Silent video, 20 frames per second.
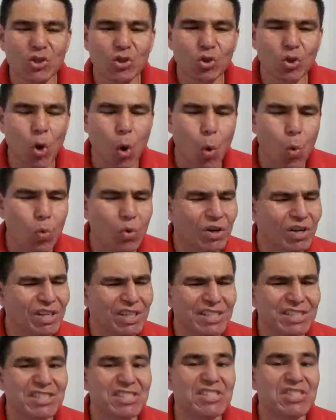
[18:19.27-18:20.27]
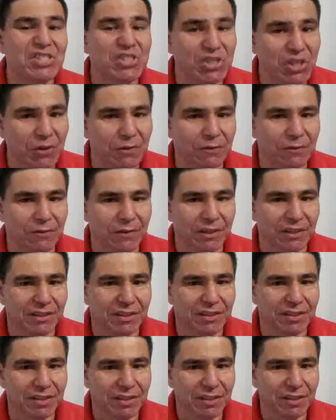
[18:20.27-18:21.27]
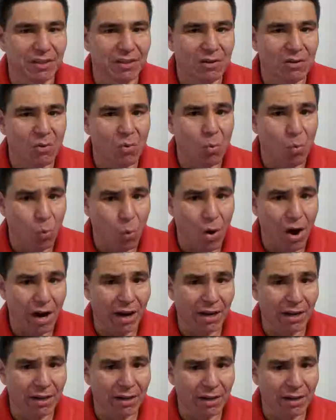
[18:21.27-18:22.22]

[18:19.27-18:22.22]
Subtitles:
totally different. Why?